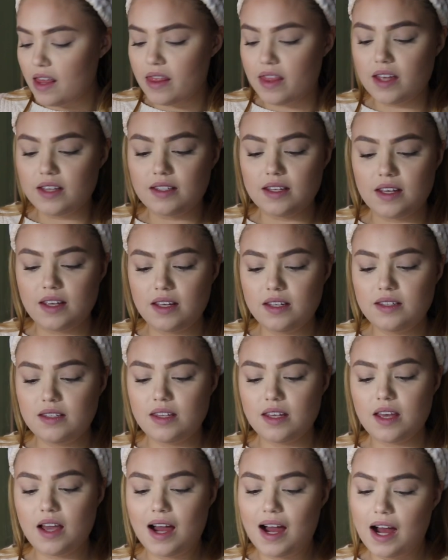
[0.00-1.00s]
This is
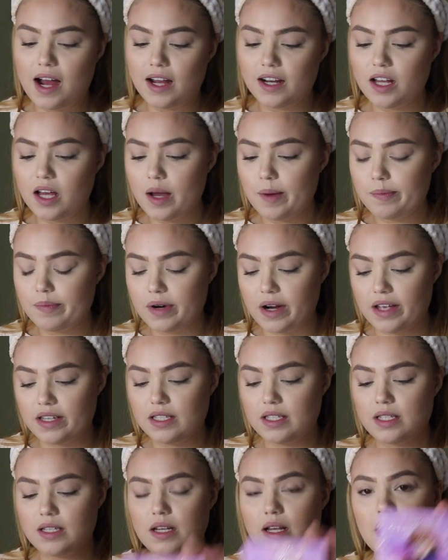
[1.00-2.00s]
the Anna
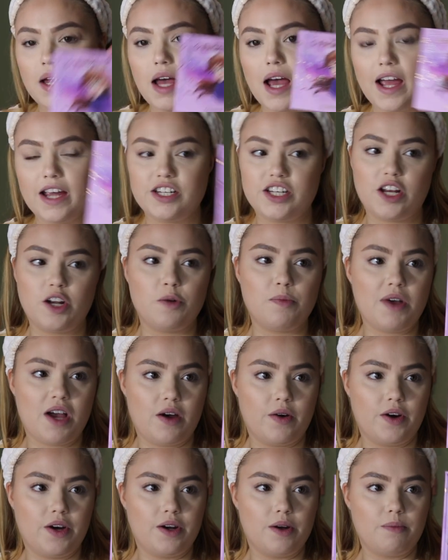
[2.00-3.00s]
Pressed Eyeshadow
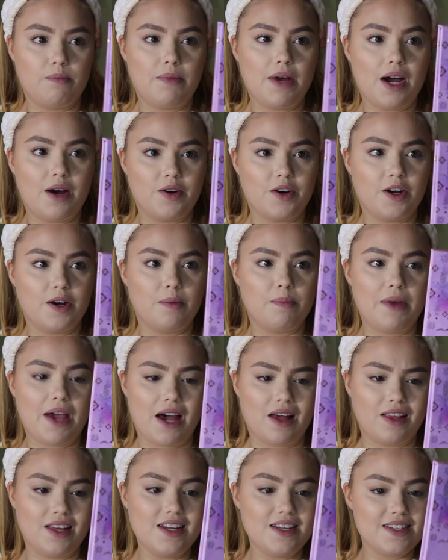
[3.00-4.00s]
Power Powder
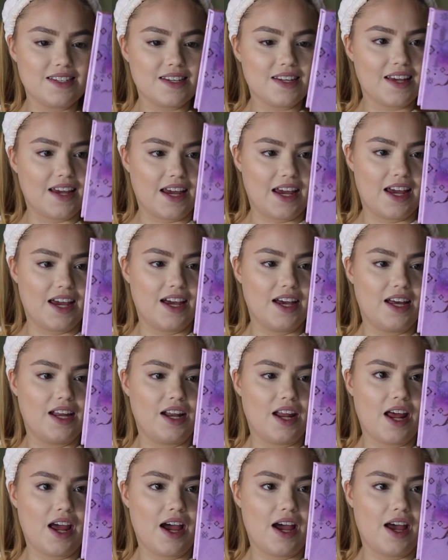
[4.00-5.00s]
Palette,
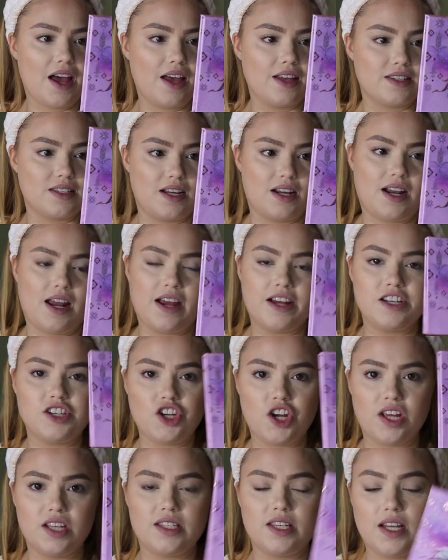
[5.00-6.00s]
and it has nine
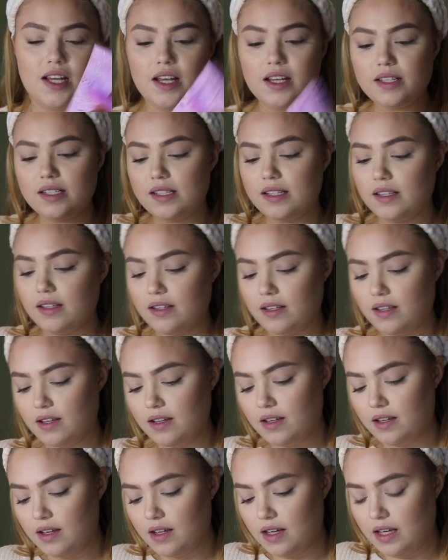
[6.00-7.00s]
shades in it.
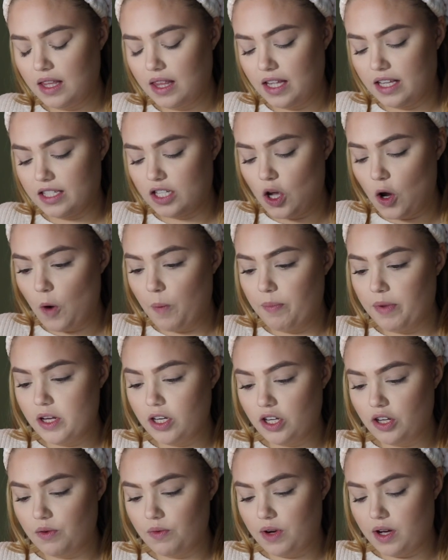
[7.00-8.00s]
Let's
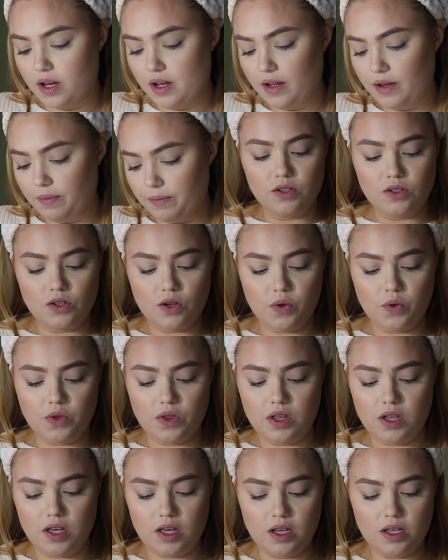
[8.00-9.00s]
open you up. So
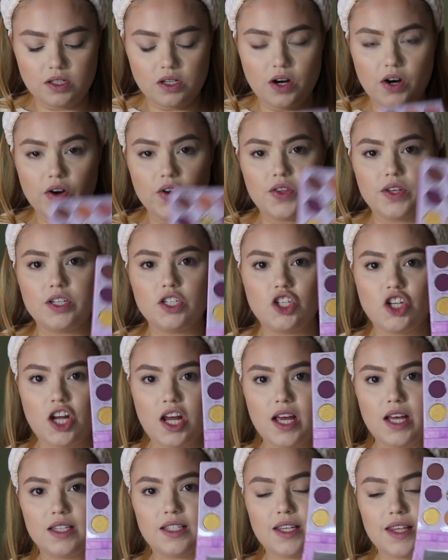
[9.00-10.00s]
these are the
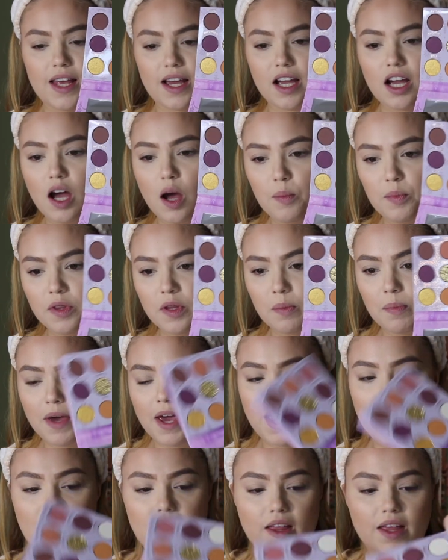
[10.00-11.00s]
shades that come in the
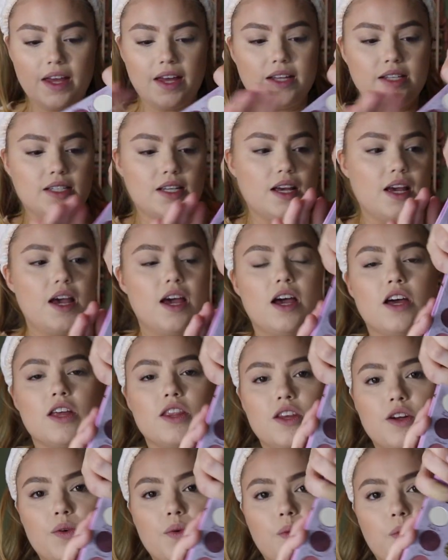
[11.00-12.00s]
palette.
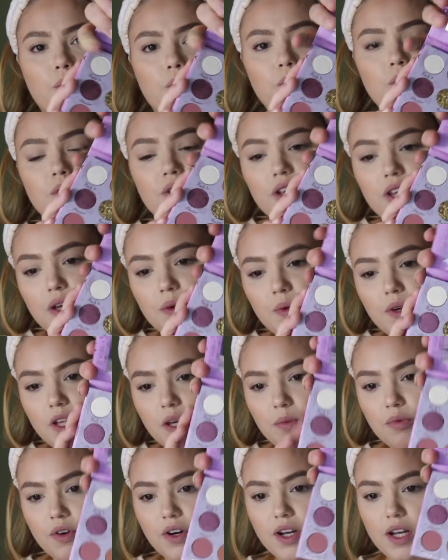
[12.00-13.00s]
They're really,
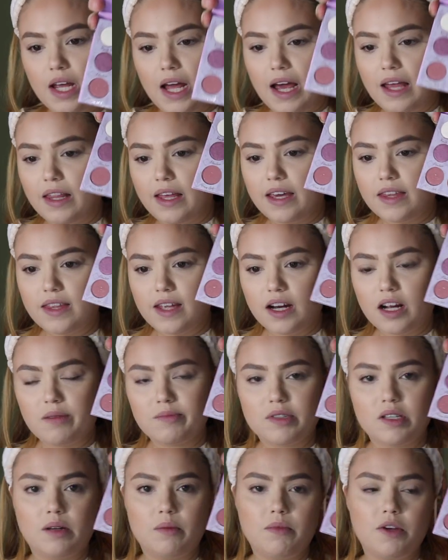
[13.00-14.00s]
really pretty. I like that it
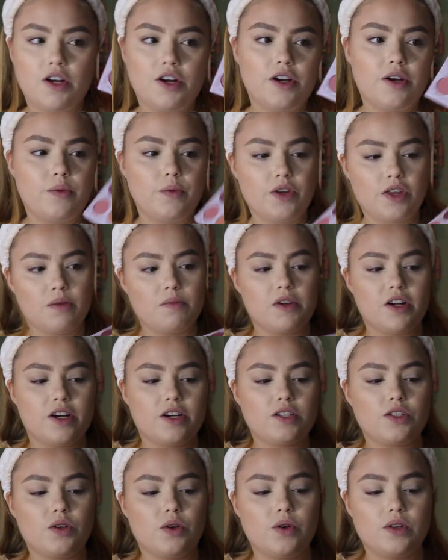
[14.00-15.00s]
comes in a mirror with a
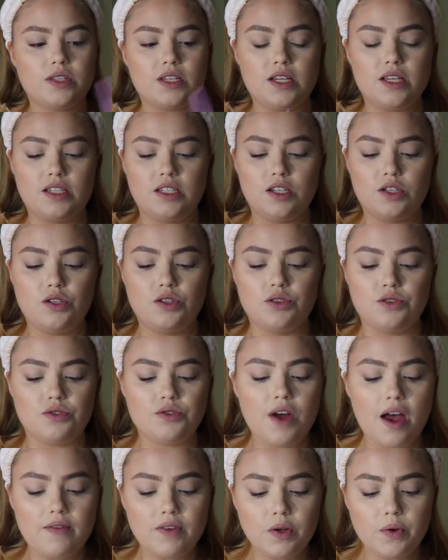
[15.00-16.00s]
mirror so it's easy to
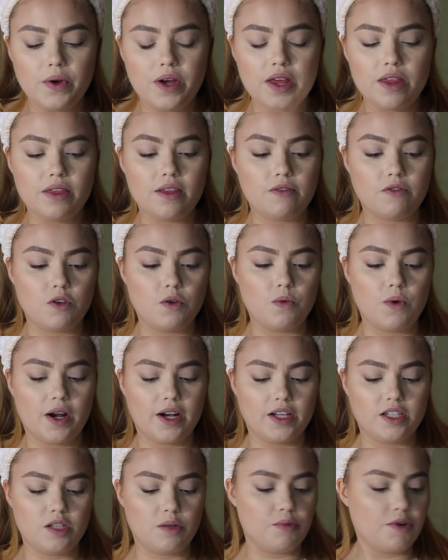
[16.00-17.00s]
travel with. If you
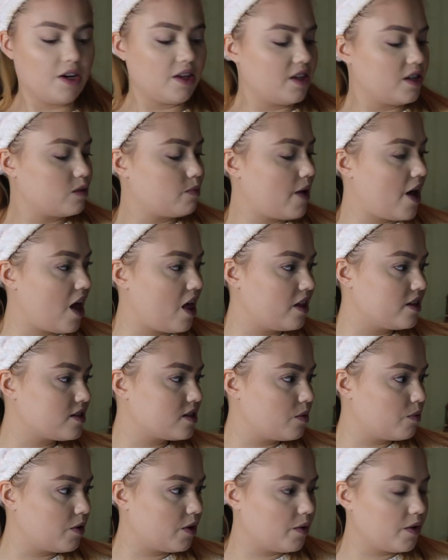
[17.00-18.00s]
wanted to bring this palette
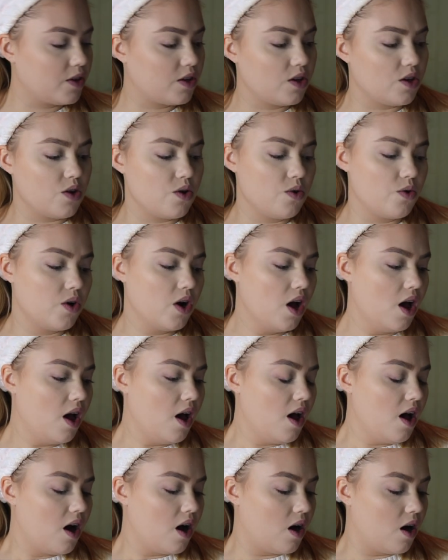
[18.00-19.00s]
somewhere with you,
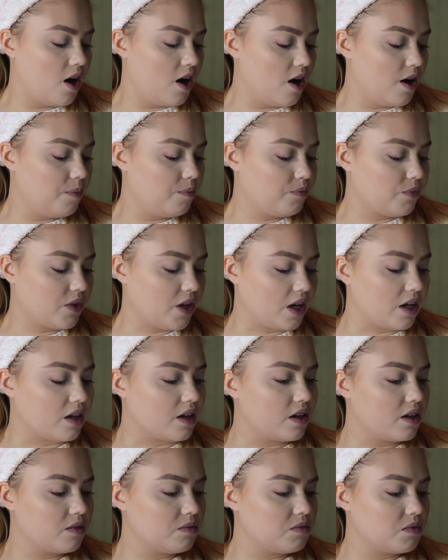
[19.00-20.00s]
um,
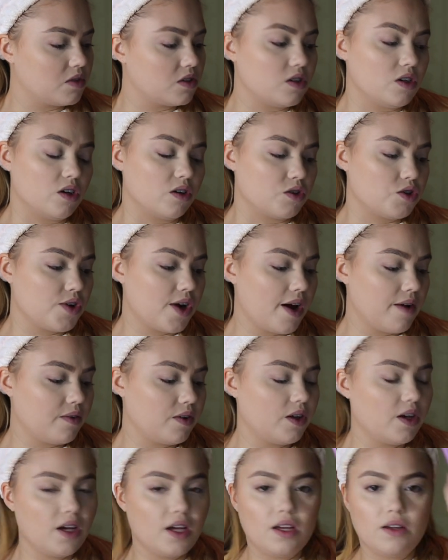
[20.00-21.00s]
like, you know,
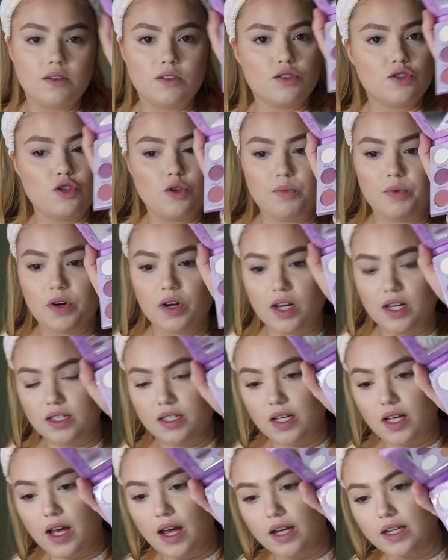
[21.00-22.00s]
traveling, super
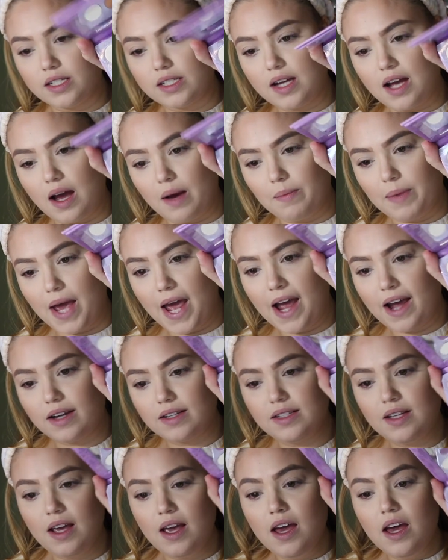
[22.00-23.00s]
easy and
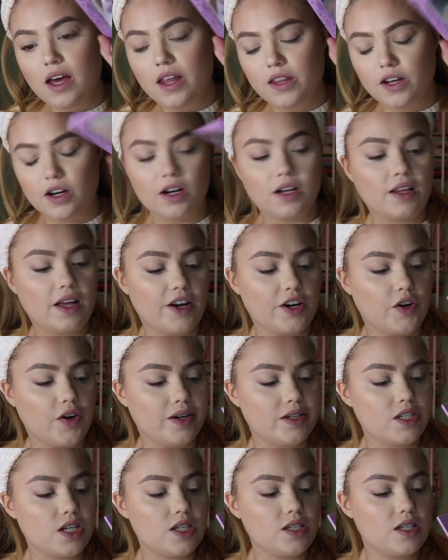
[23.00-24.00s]
compact. There are a lot of
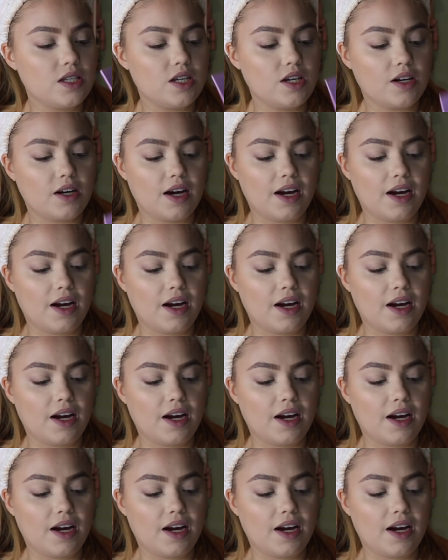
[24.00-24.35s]
great shades in here.